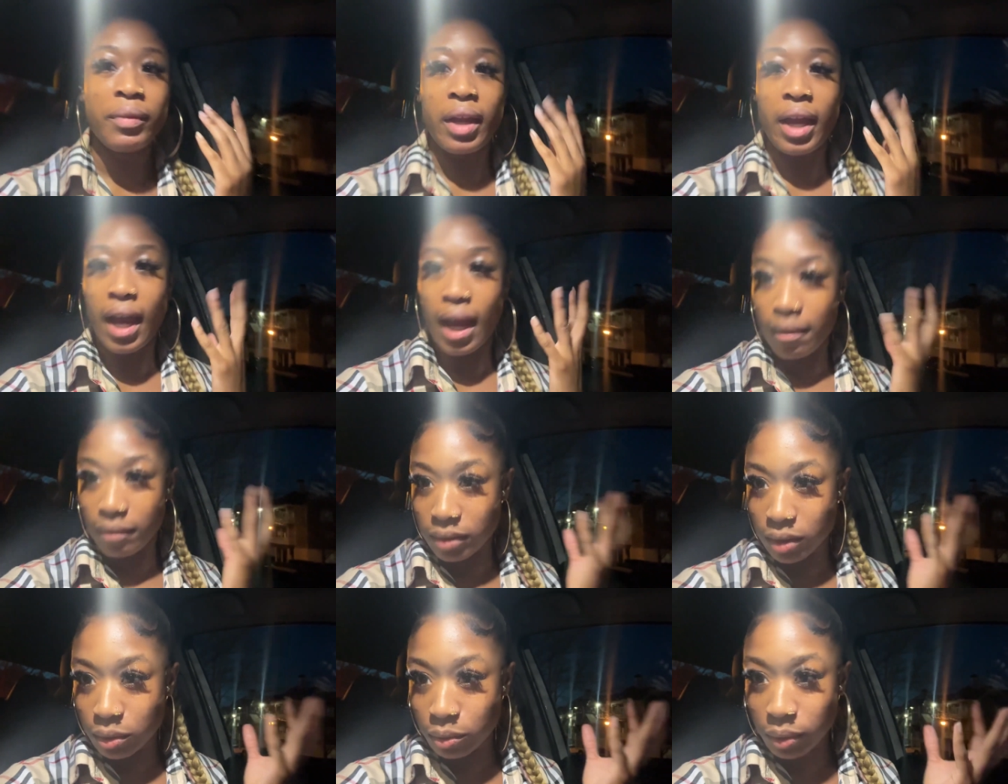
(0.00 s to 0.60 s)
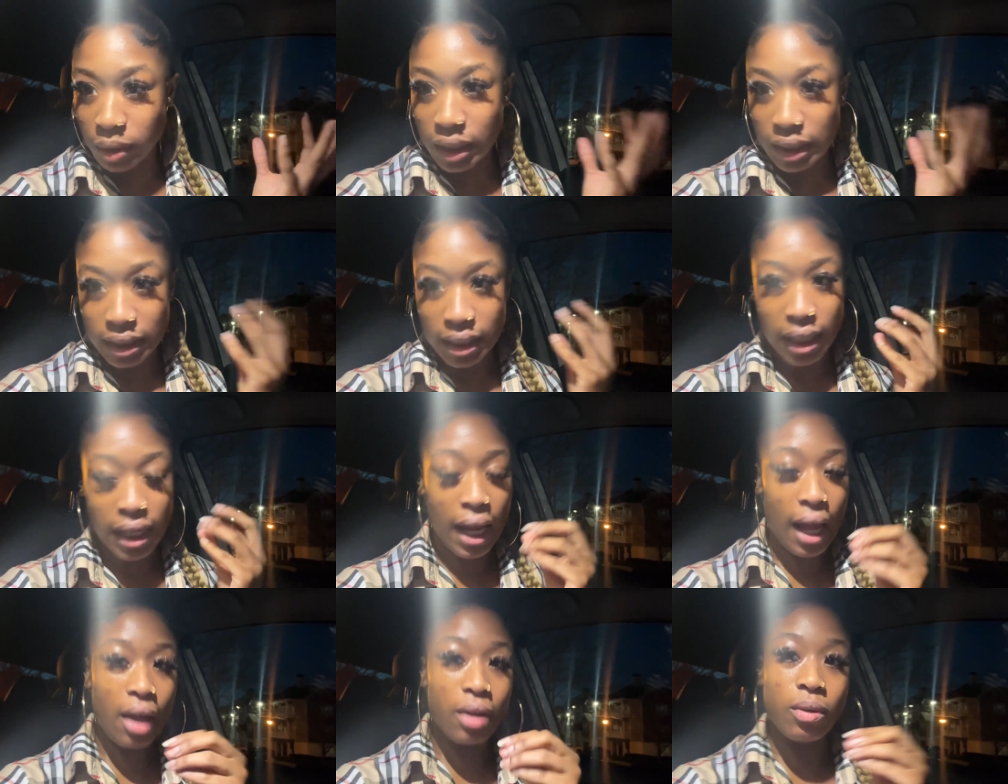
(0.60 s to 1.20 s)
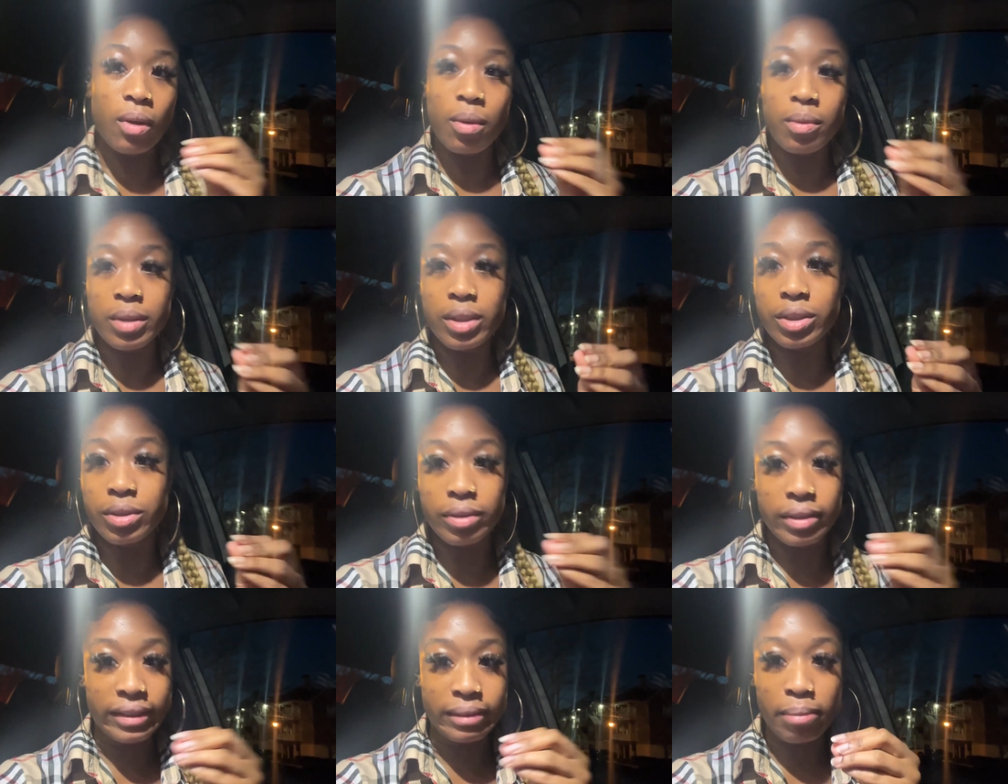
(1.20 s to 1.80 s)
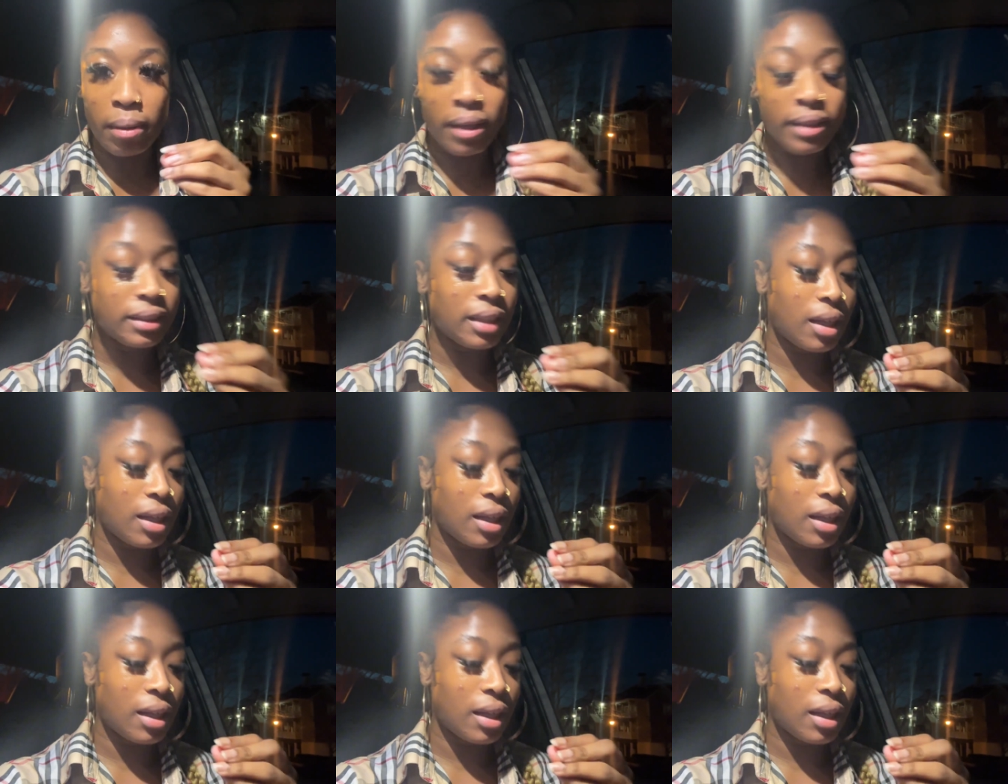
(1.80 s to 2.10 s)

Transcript: having to rethink how do I want to do these parts?